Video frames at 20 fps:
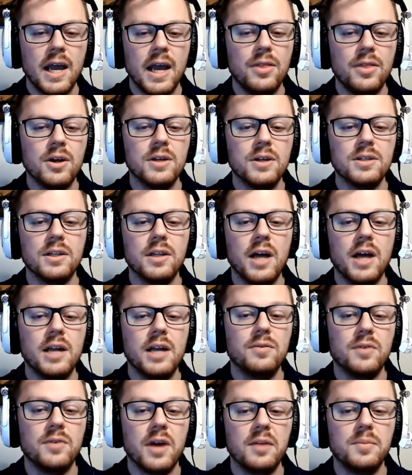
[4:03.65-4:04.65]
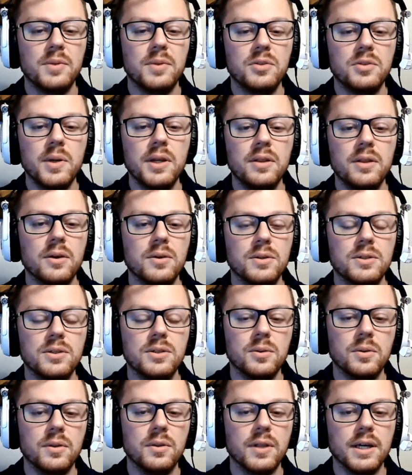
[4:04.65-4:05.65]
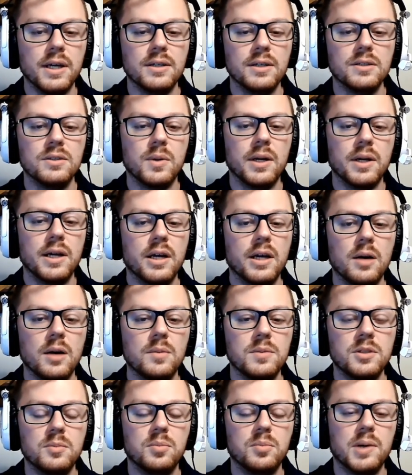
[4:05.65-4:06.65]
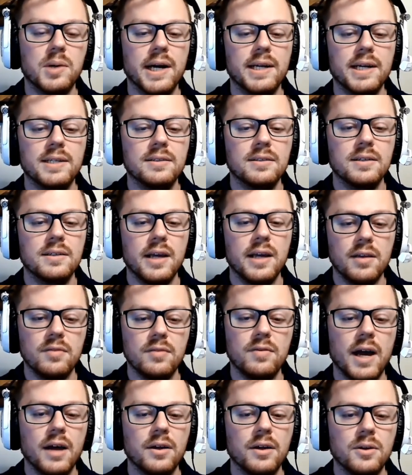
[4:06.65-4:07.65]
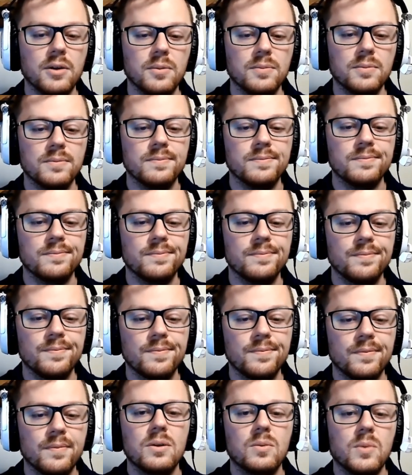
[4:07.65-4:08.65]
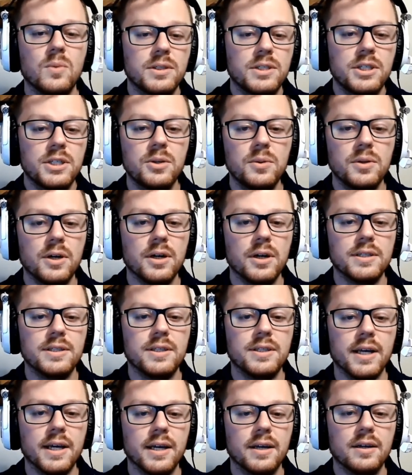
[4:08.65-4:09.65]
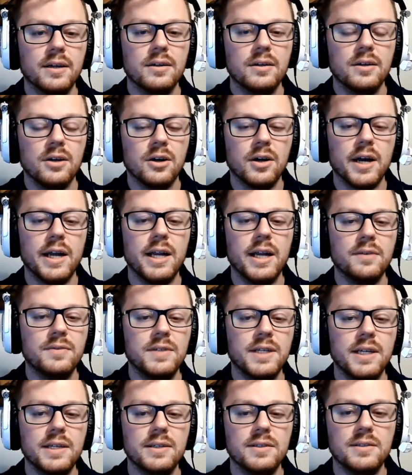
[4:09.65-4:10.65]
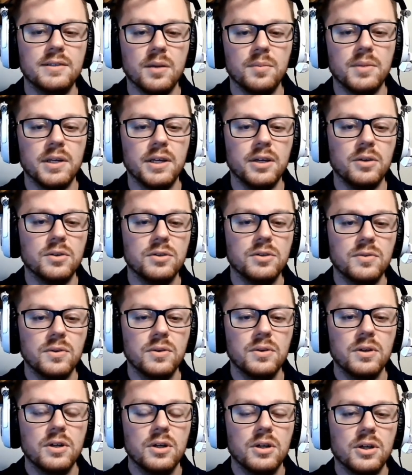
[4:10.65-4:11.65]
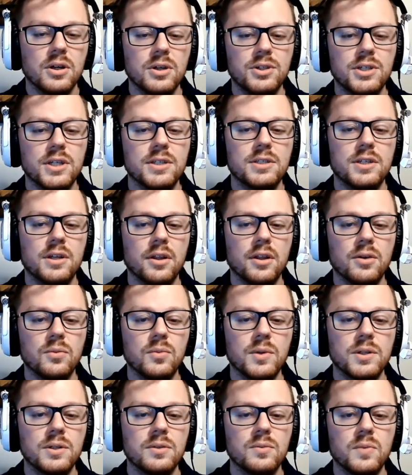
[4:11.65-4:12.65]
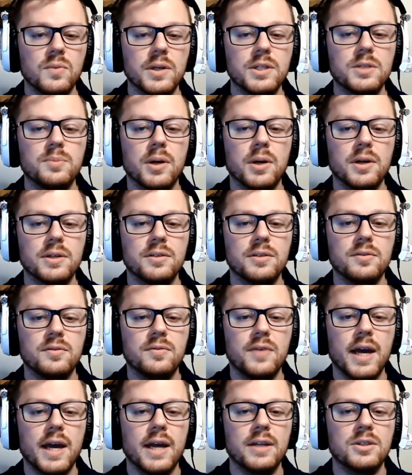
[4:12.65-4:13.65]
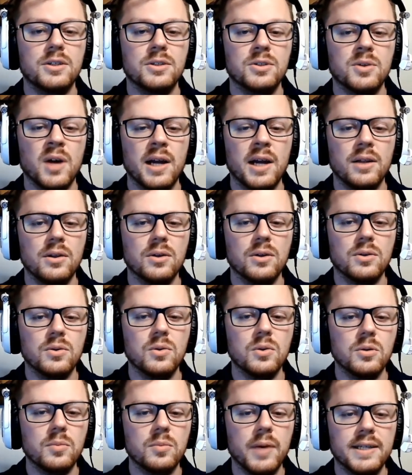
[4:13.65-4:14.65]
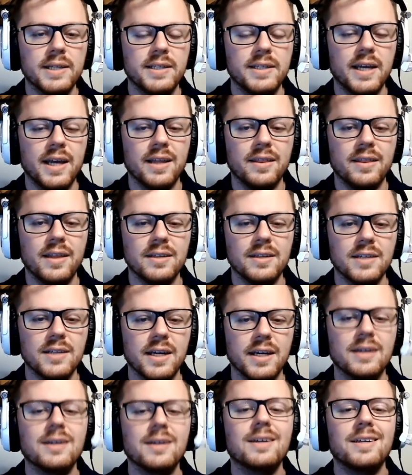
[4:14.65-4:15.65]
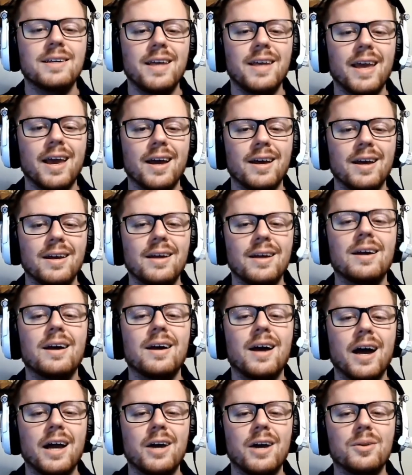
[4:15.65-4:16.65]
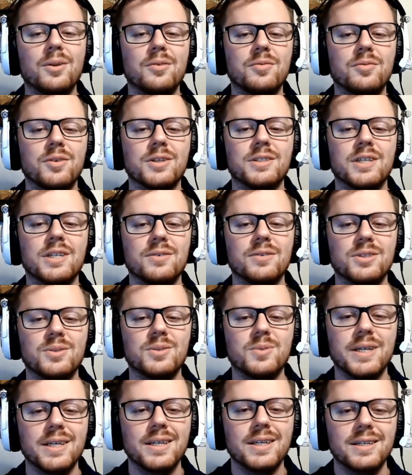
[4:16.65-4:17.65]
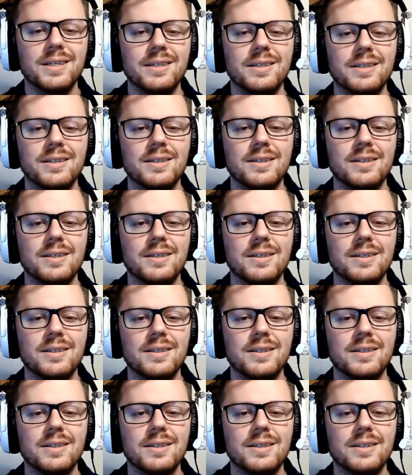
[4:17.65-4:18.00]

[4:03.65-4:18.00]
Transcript: And there is a lot of ground between those two things when it comes to price and value. What do you nerds think? Are NFTs something useful or just another rich person fad to try and look cool by saying things like, "Yeah, I own the first ever tweet"?